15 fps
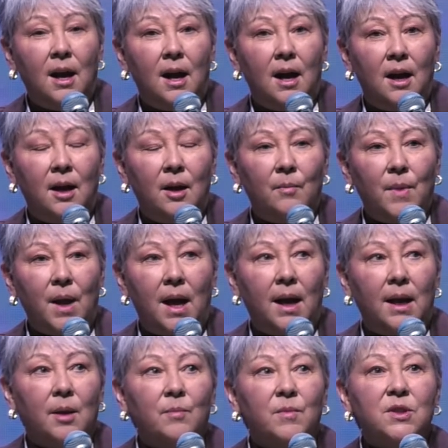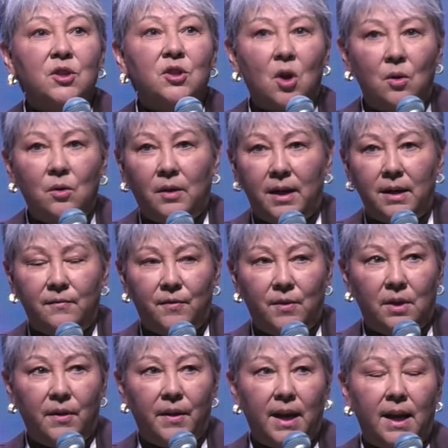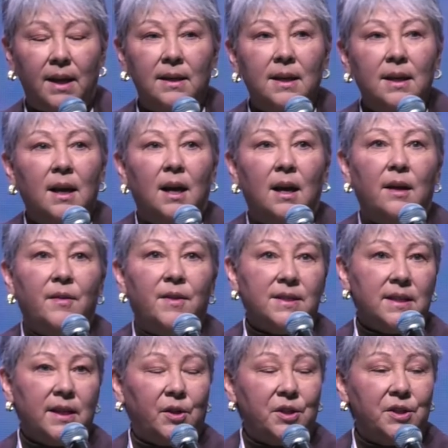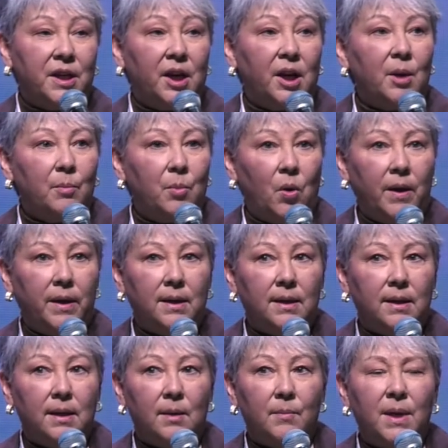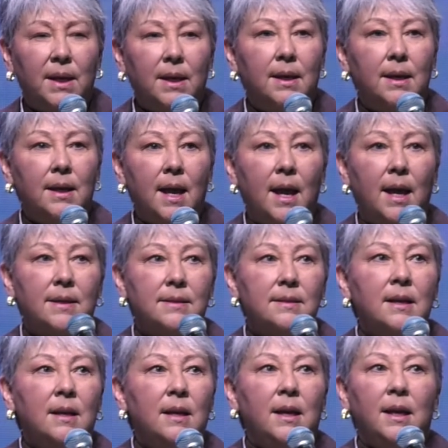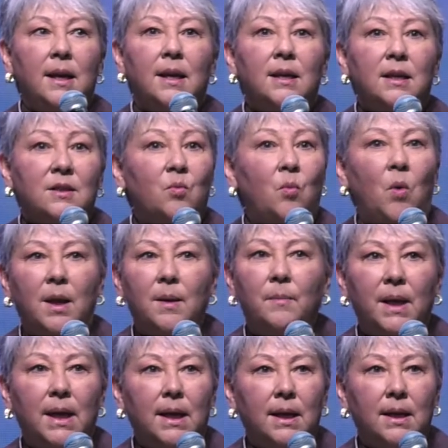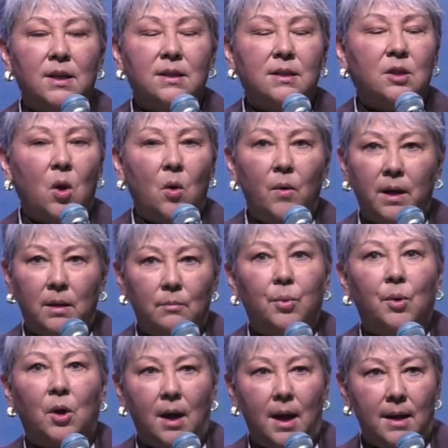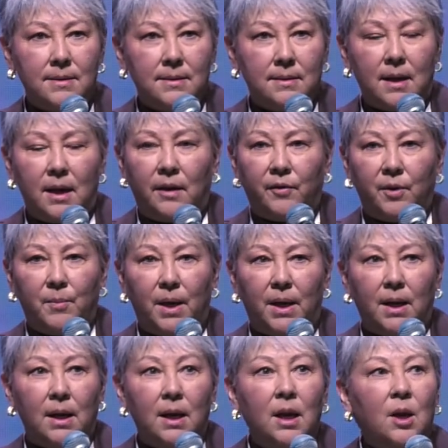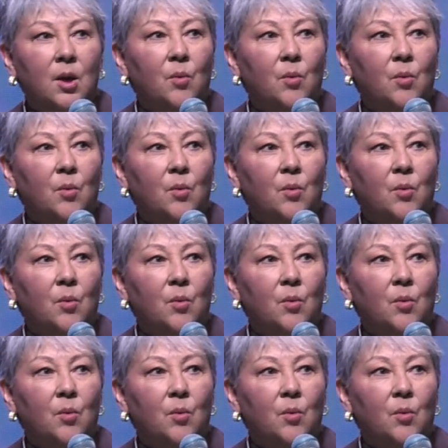I am so grateful that the secretary appointed him. He has, in his one meeting, so impressed everybody.